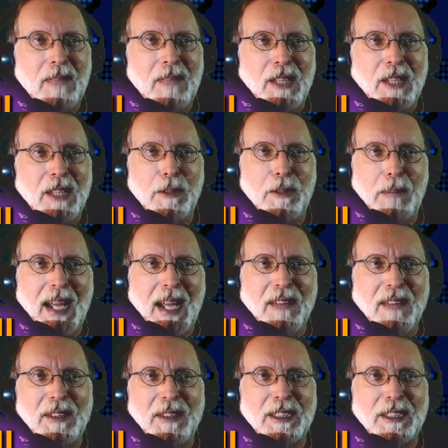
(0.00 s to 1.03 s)

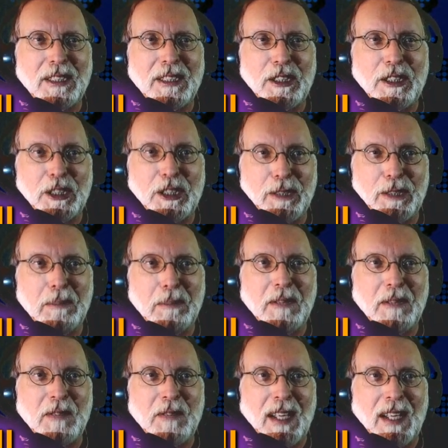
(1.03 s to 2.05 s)
pathogen should be
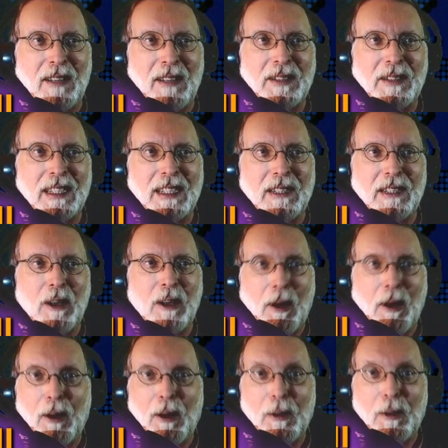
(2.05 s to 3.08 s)
found in
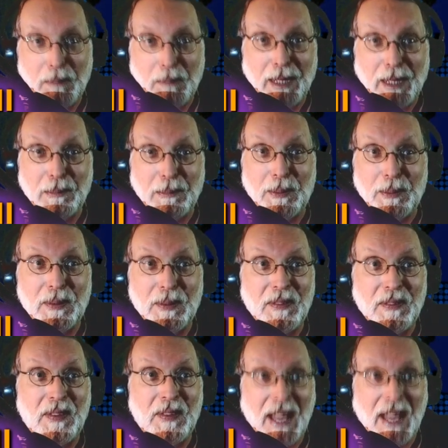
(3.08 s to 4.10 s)
all people
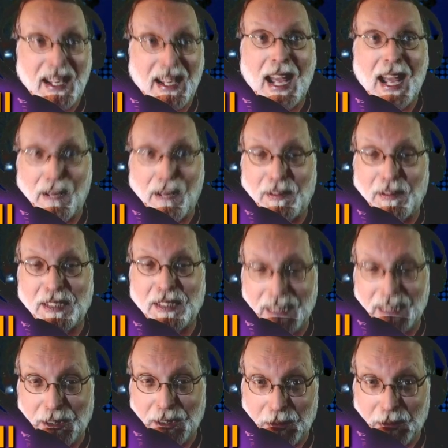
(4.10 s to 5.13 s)
that have the
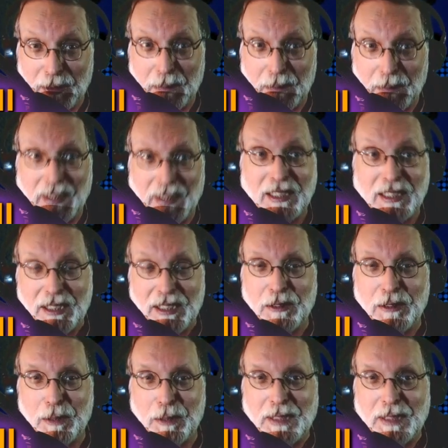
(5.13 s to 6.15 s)
syndrome, and the
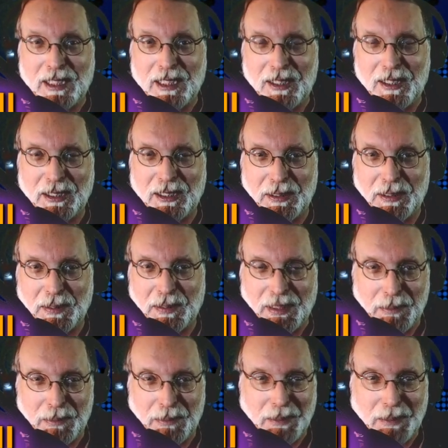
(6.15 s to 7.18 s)
syndrome is the cluster of
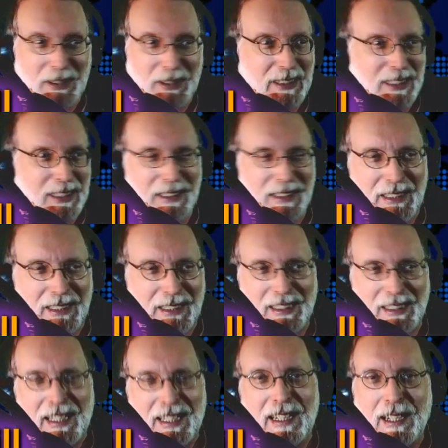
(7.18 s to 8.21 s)
symptoms. Let's
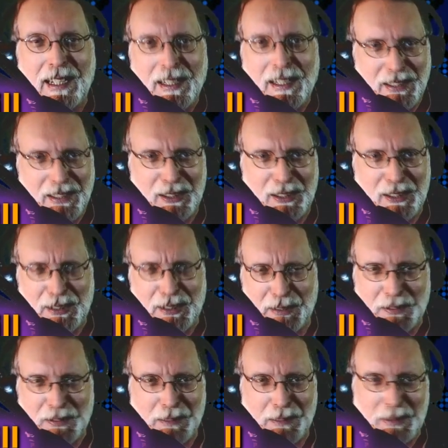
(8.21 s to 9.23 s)
say the cluster
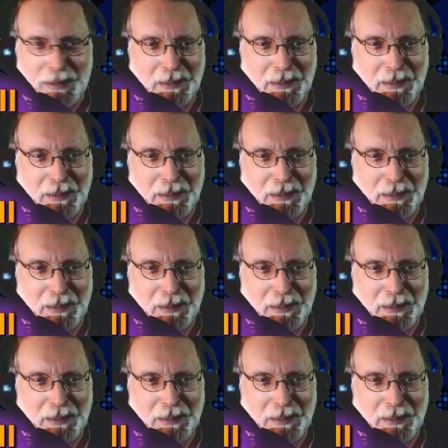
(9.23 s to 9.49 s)
of symptoms